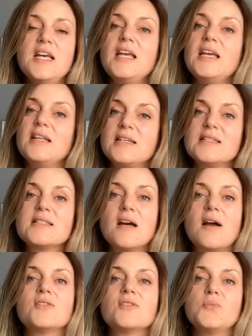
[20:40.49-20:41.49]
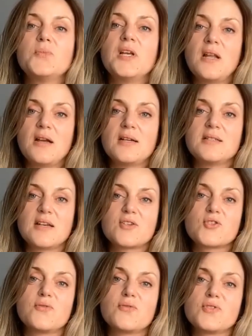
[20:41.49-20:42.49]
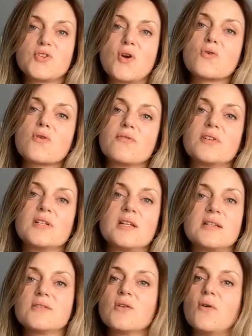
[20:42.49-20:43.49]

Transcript: it is hard to be an architectural photographer that is